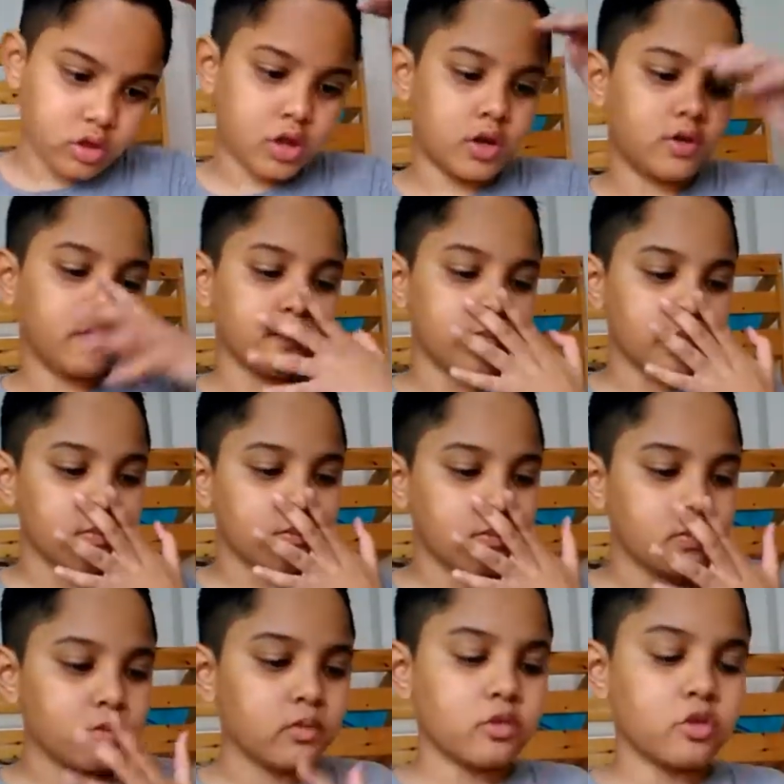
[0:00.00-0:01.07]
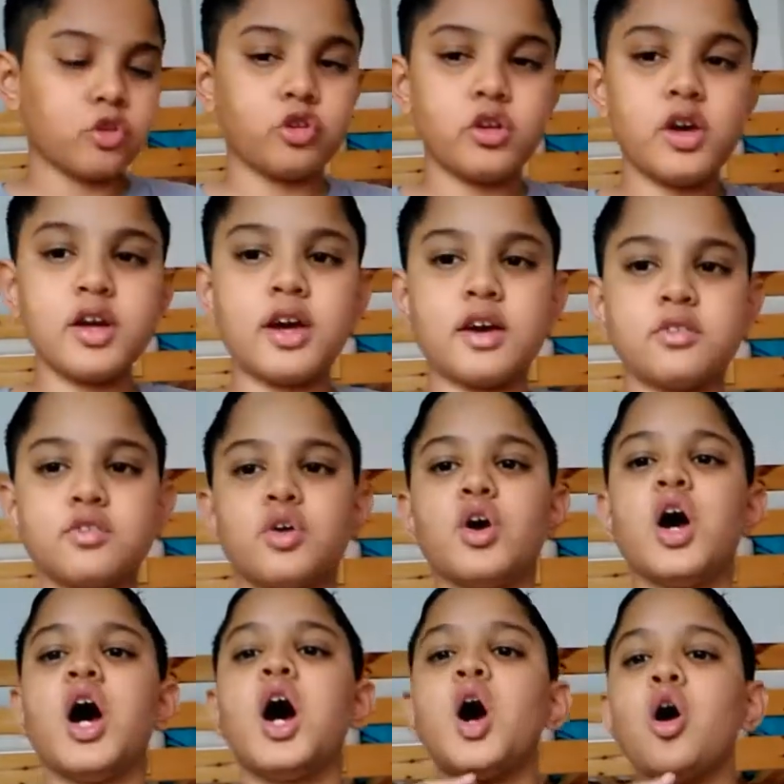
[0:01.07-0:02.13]
Yeah. So yeah,
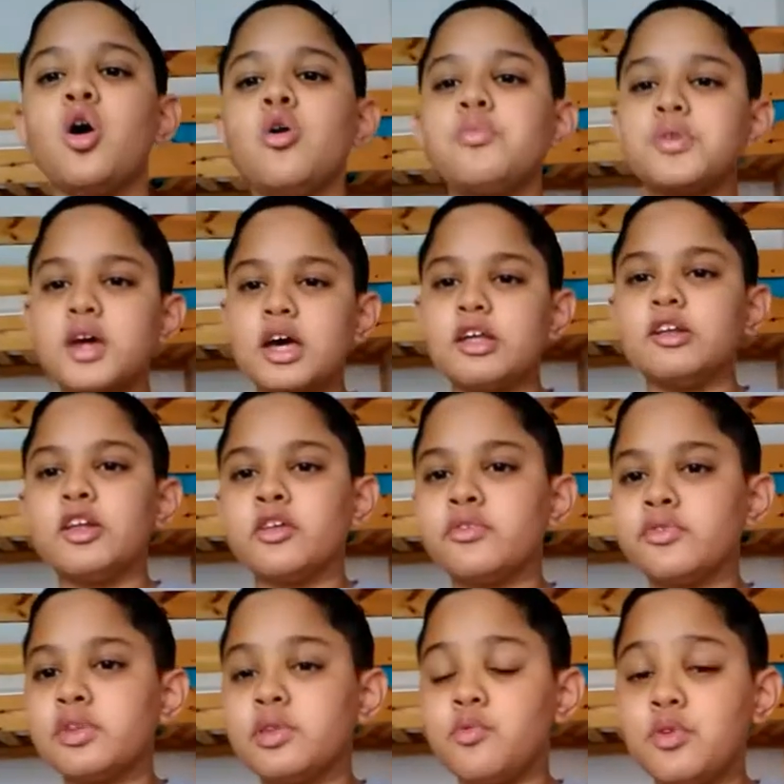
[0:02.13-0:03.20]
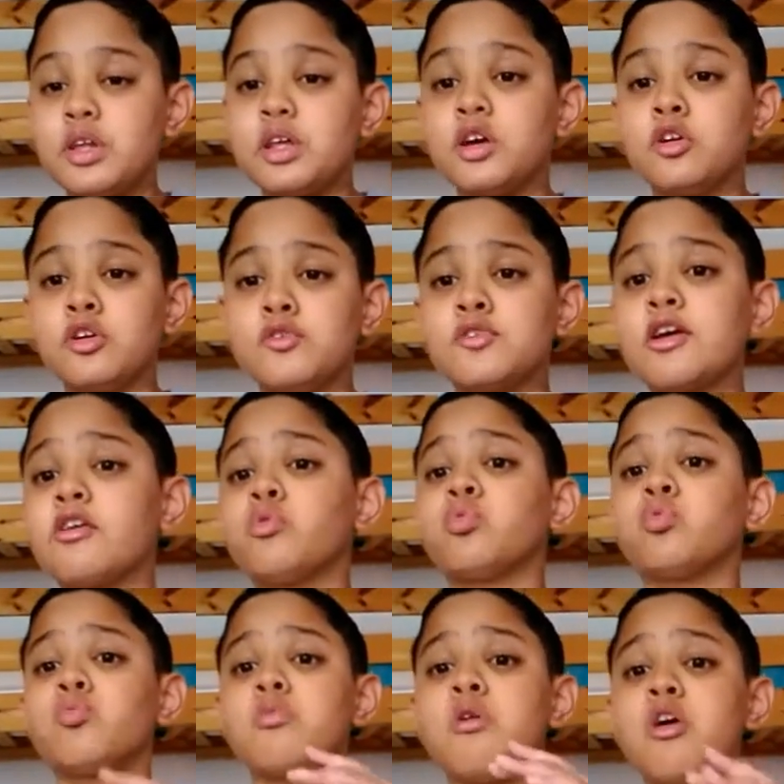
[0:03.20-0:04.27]
guys. I hope you guys love this video. If you guys
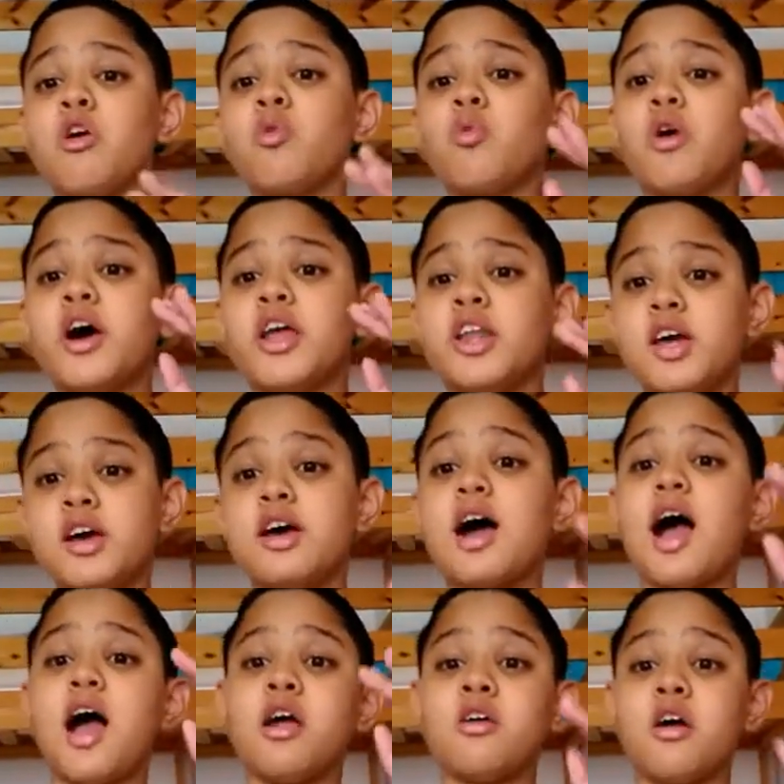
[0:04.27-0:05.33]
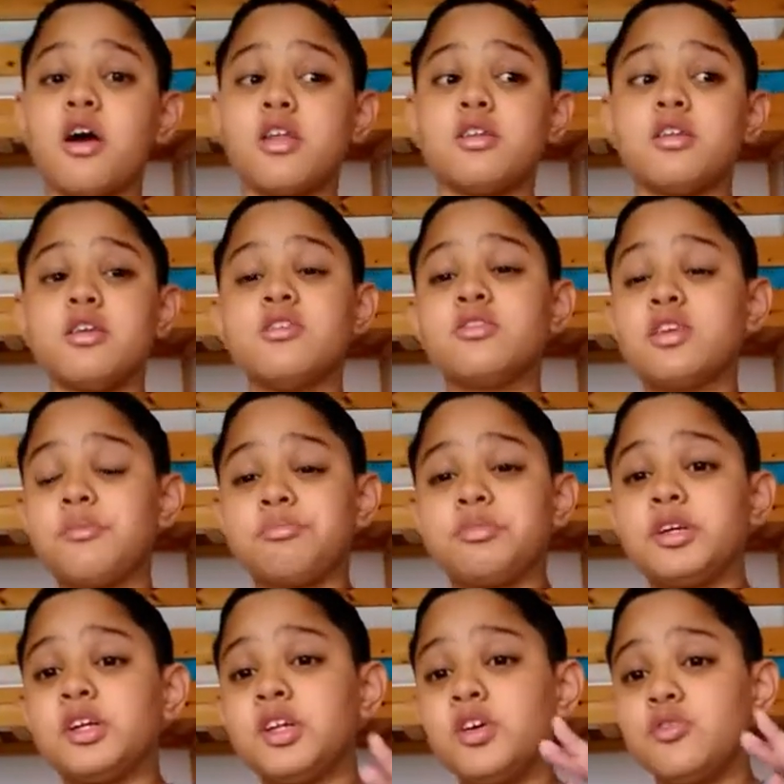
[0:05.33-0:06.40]
want one, I got
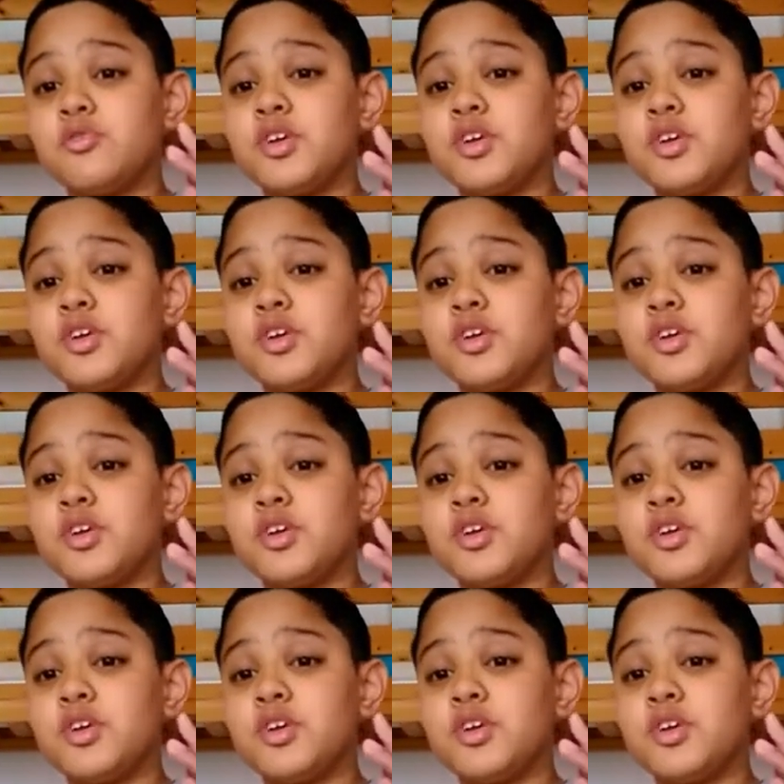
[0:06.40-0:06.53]
something new